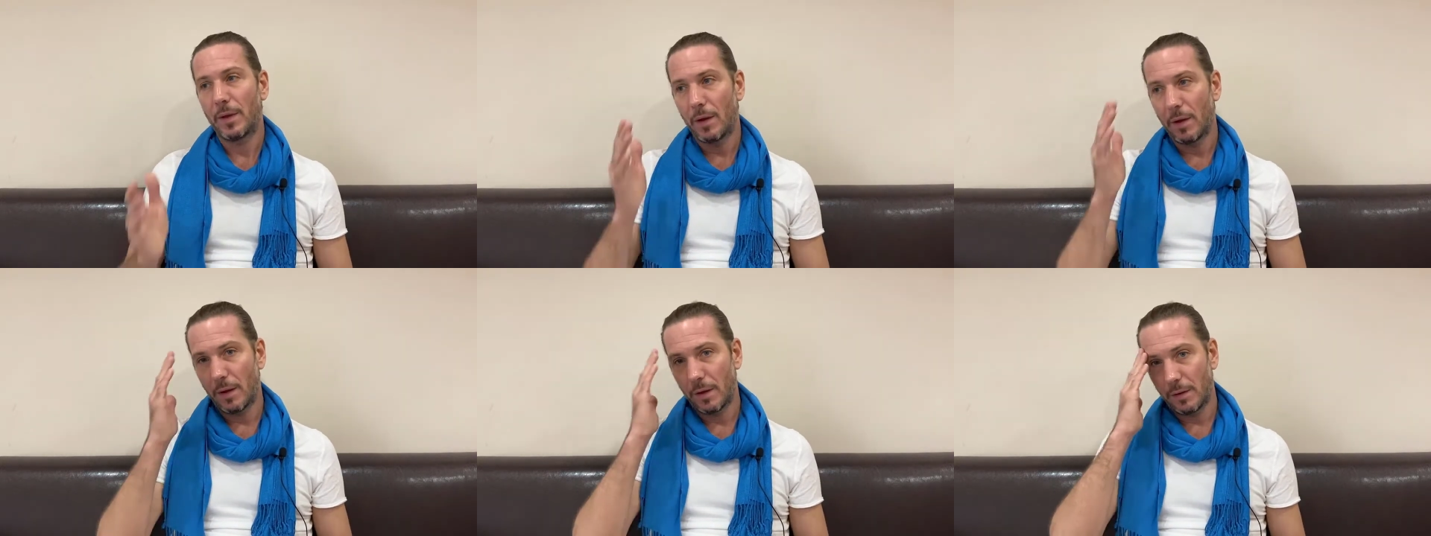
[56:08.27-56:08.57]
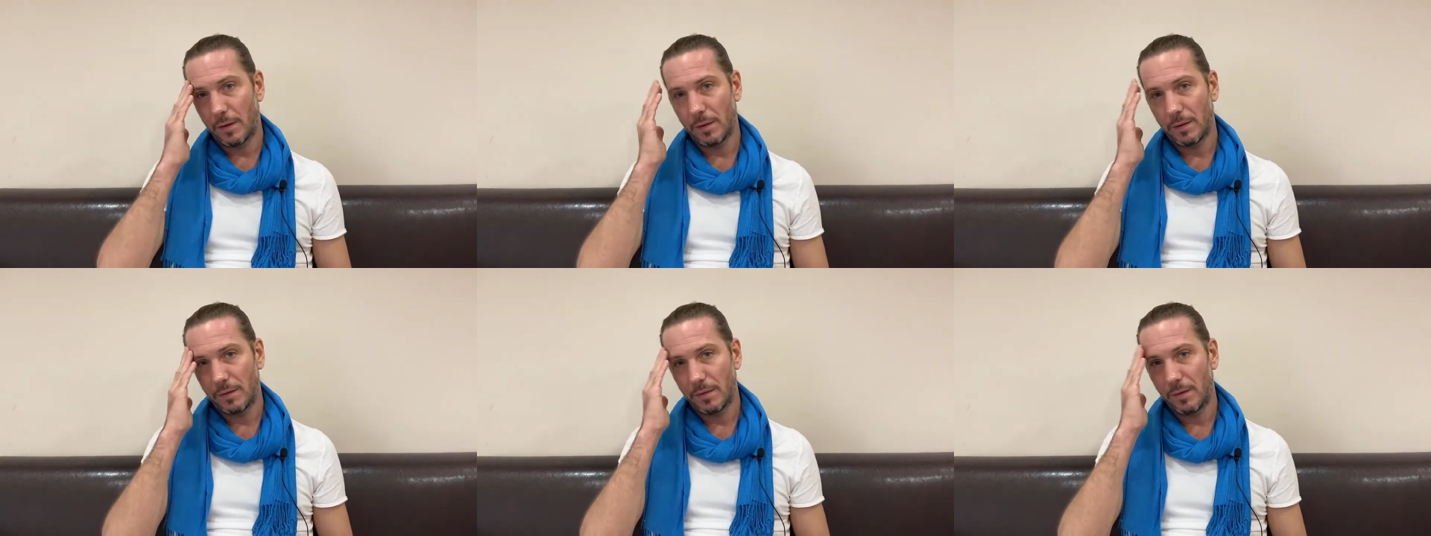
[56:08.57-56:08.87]

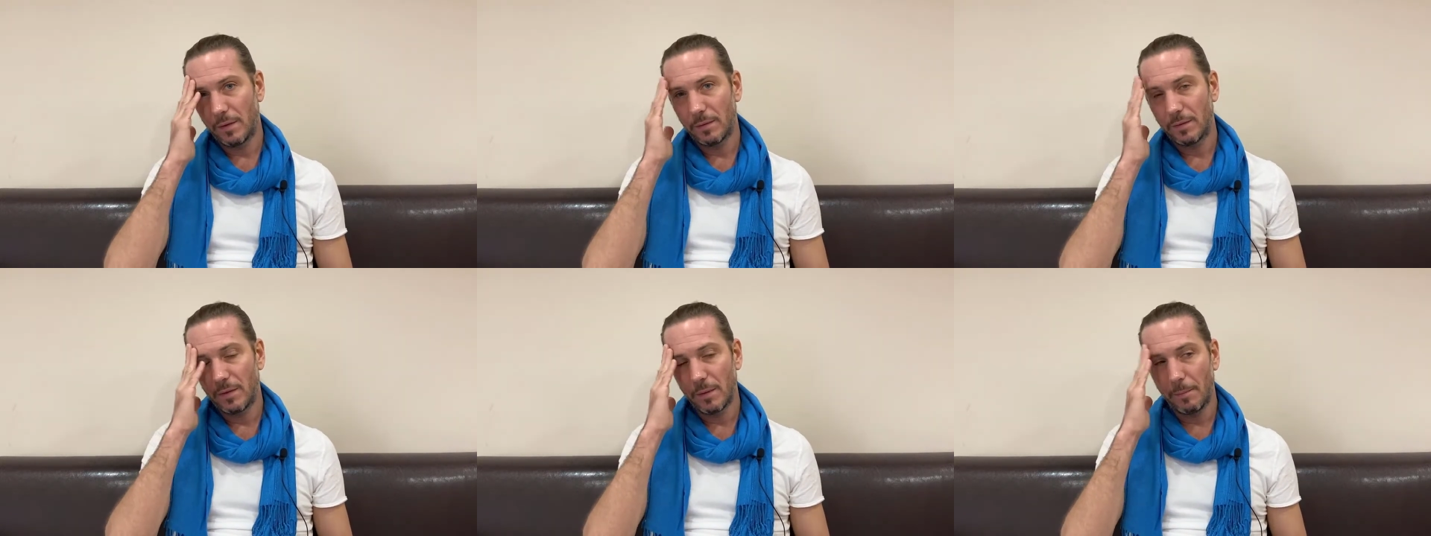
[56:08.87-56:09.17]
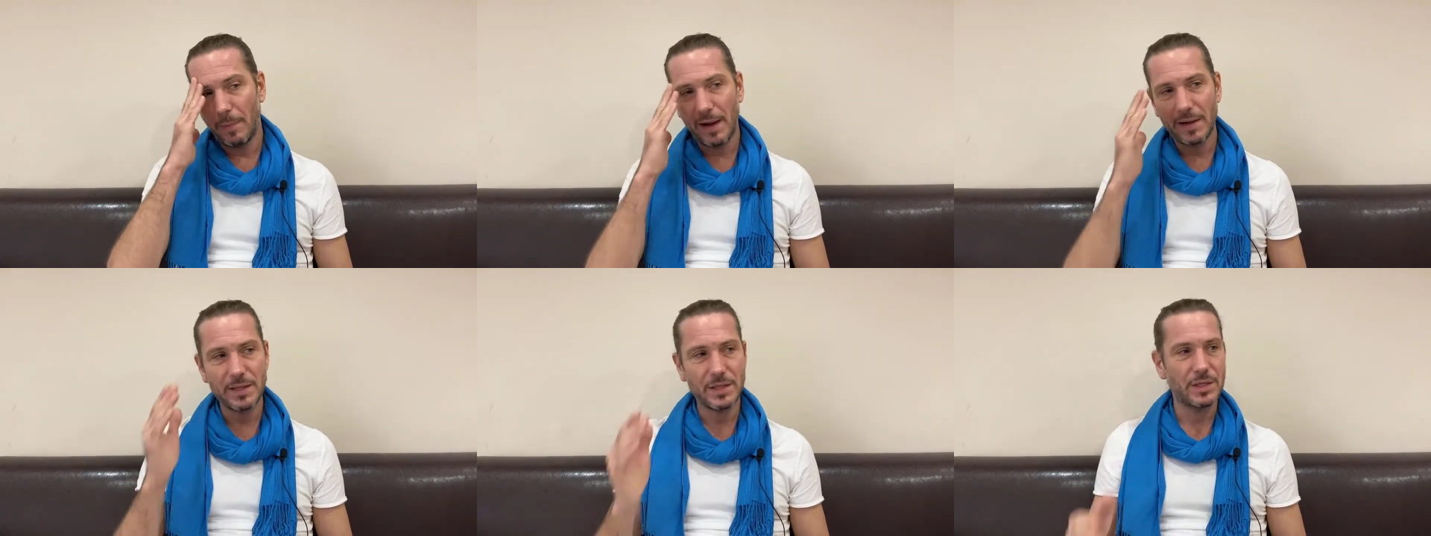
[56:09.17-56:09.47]
the
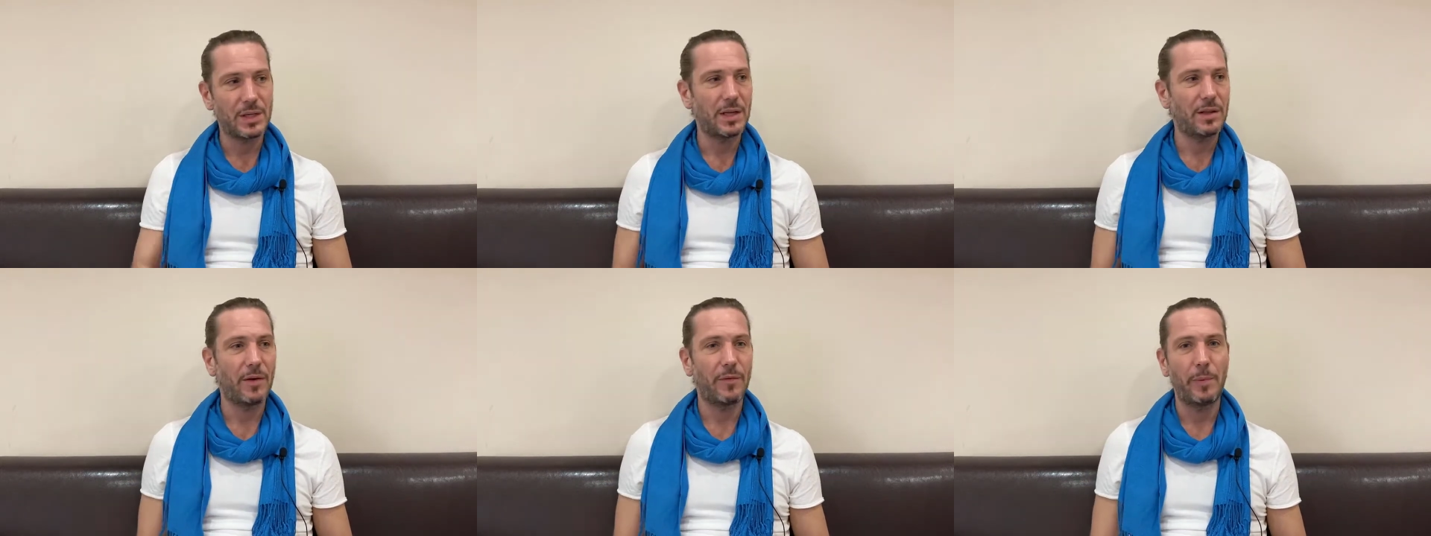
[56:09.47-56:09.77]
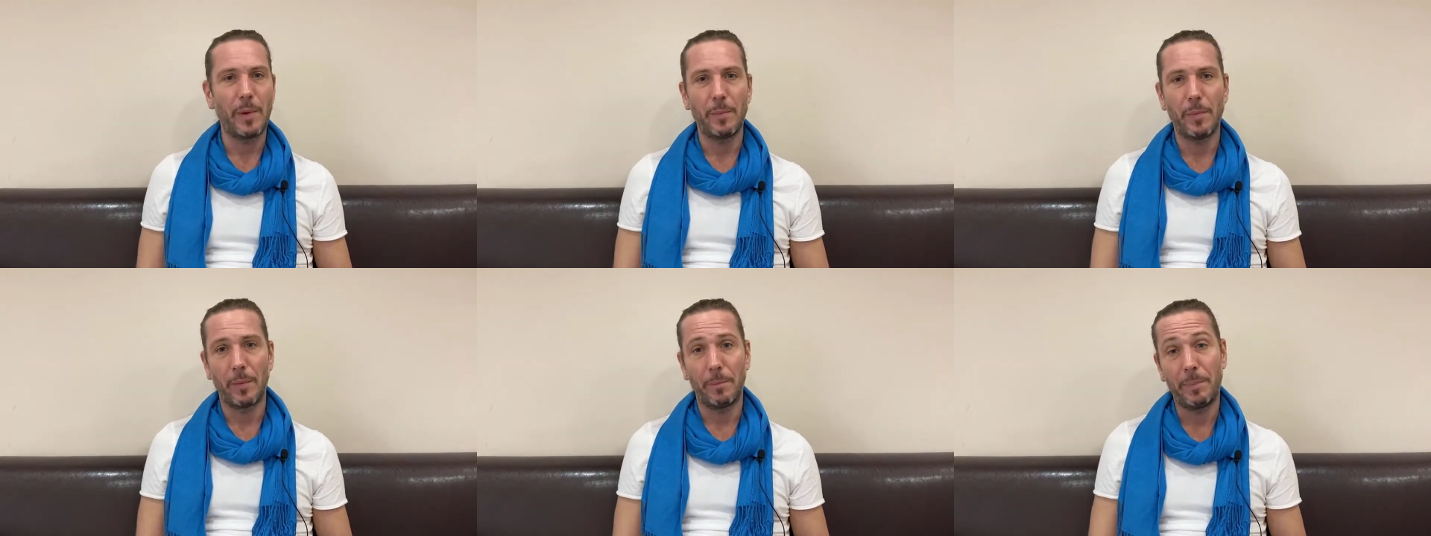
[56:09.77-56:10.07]
mindset of people.